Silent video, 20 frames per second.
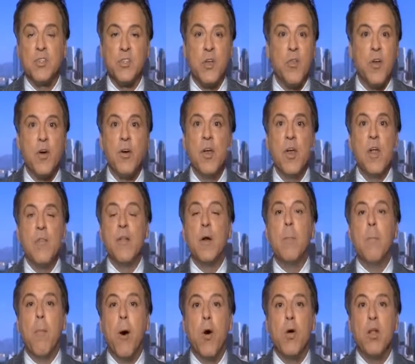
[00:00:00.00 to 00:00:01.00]
so their, their
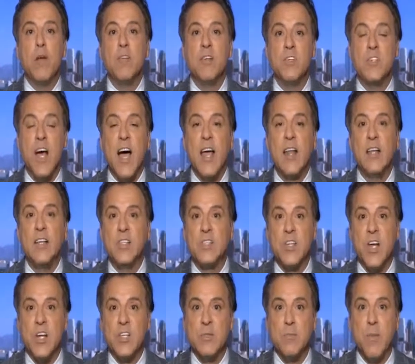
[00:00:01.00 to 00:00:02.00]
motive is highly
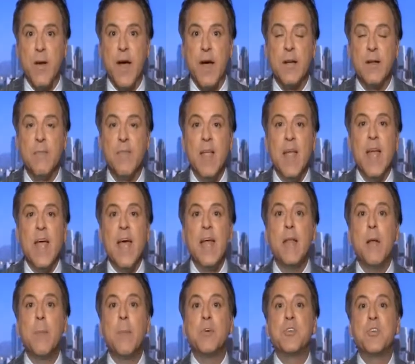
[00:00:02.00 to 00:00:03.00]
suspect. And
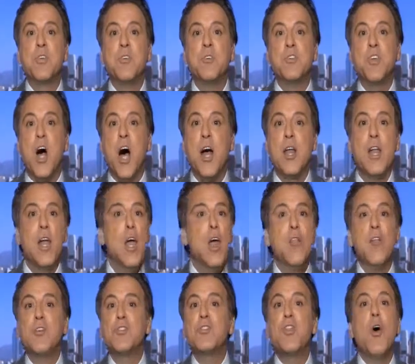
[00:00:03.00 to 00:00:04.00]
number two, John,
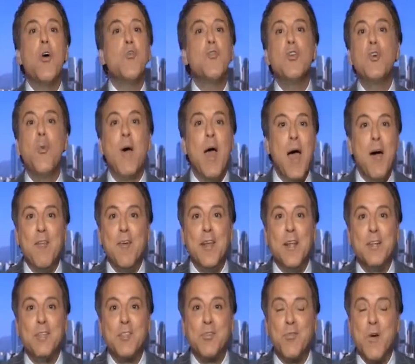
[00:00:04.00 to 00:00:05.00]
there's no new
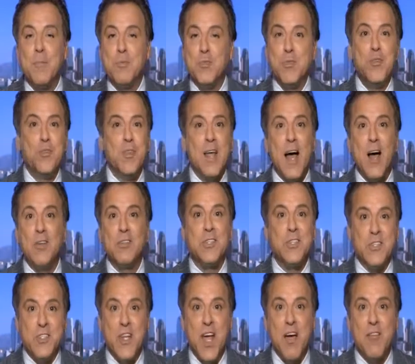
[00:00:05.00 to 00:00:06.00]
evidence from
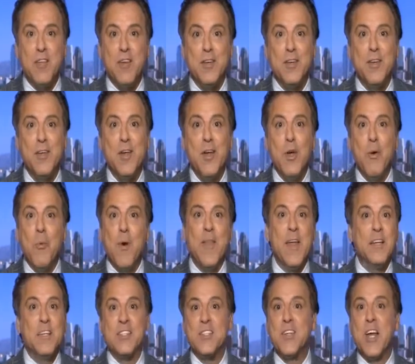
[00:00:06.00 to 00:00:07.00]
2007 when they
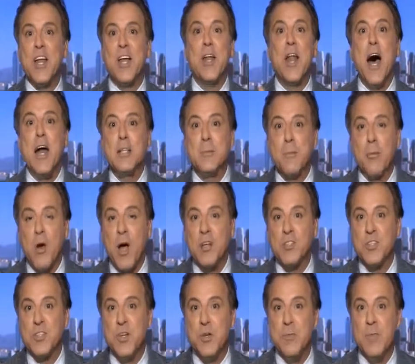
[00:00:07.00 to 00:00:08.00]
decided not to
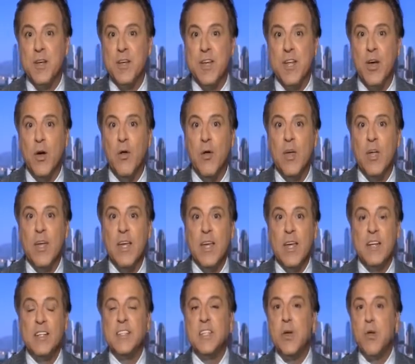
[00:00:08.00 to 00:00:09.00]
prosecute MacNeill
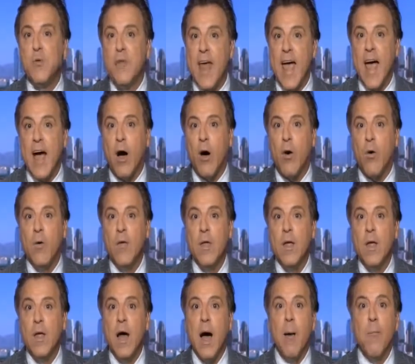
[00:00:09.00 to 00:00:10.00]
until now.
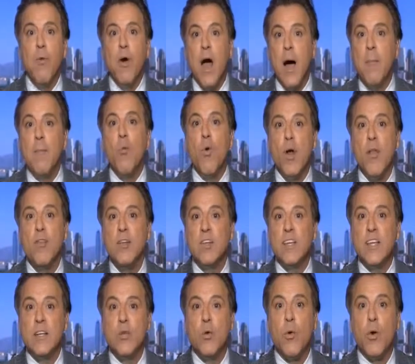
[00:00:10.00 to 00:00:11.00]
I'm, I'm one of the
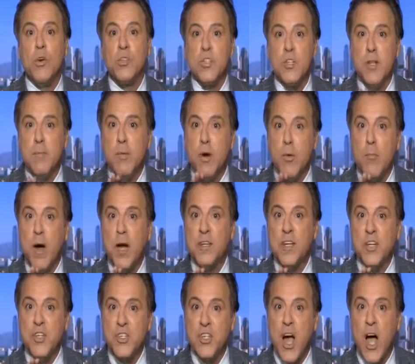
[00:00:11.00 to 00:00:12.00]
lead lawyers on the
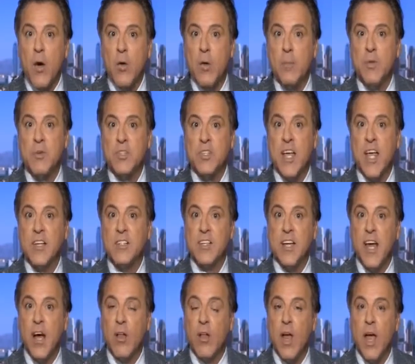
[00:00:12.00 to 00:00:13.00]
Miramonte child abuse case in
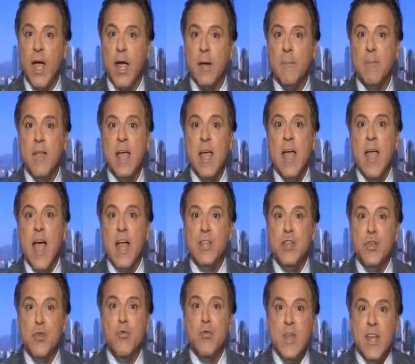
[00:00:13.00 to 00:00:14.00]
LA, and
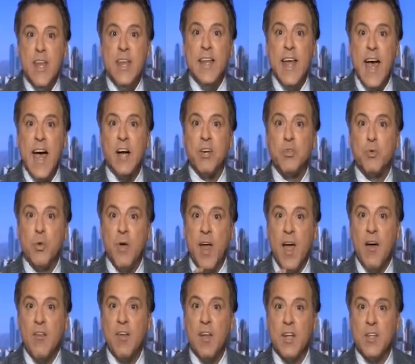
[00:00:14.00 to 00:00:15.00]
you need actual
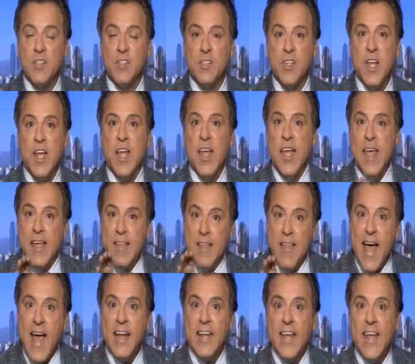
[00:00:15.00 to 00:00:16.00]
evidence. In
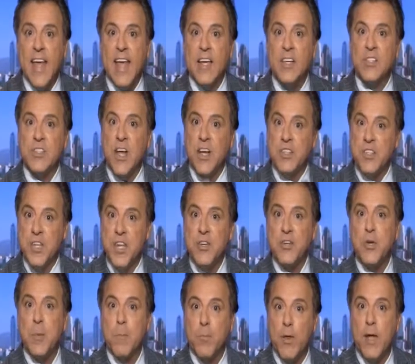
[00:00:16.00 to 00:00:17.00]
that case, a
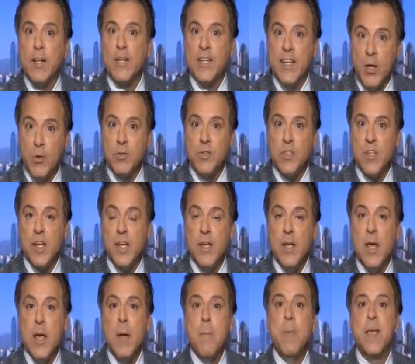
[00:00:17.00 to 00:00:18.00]
teacher pled guilty
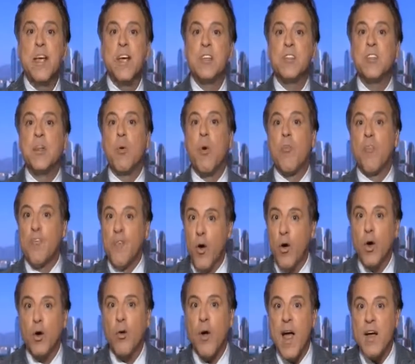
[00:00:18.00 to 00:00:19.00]
because there were
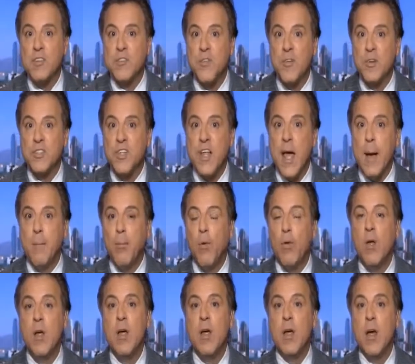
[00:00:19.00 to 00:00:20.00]
photographs, for
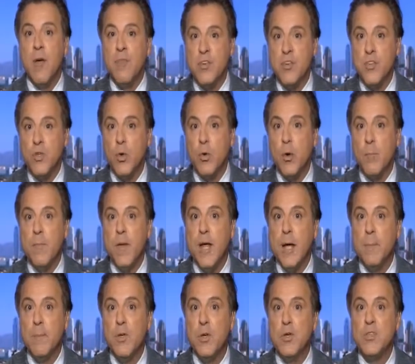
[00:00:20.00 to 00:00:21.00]
example, of the children being
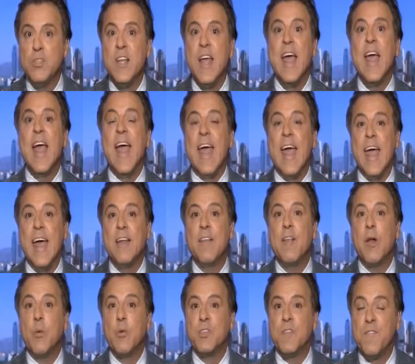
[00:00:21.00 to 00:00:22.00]
abused, and
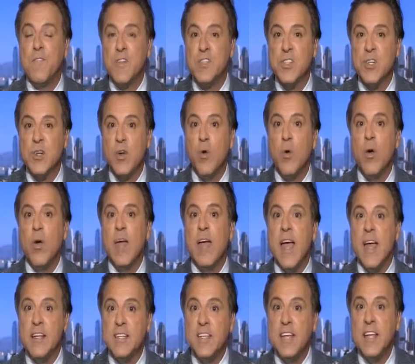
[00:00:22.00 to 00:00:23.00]
there was physical
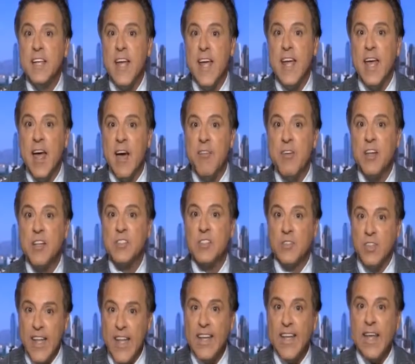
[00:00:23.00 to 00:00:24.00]
and DNA evidence
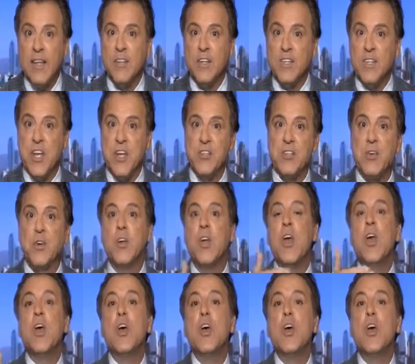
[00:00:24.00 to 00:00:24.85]
linking the teacher